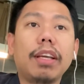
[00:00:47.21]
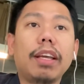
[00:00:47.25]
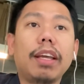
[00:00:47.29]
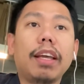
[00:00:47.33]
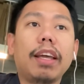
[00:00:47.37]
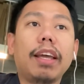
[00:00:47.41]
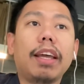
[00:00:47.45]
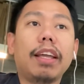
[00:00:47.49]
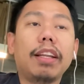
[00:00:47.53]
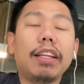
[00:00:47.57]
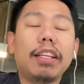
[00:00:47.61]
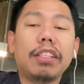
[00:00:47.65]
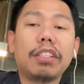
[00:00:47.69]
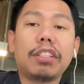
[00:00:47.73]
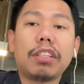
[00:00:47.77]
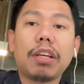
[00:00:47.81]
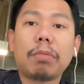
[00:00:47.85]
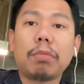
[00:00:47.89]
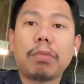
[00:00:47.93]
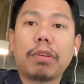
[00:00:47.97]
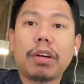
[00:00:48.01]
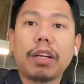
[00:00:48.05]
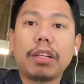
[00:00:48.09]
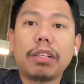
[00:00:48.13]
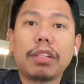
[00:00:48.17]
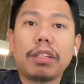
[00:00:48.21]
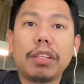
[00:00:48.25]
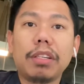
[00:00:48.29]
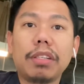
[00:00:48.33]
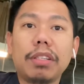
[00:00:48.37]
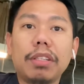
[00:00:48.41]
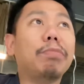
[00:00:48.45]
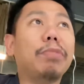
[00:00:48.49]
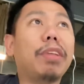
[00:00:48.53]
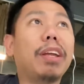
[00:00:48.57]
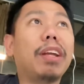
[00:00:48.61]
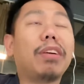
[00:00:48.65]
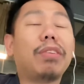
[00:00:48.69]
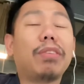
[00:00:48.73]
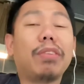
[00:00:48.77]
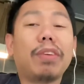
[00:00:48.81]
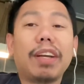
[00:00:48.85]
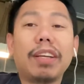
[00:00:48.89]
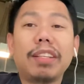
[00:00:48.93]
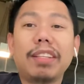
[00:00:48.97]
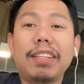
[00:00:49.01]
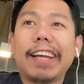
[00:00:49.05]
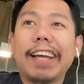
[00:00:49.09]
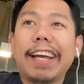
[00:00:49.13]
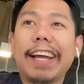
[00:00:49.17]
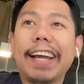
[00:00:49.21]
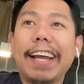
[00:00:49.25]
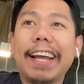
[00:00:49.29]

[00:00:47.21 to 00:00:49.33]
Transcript: And in some countries, they already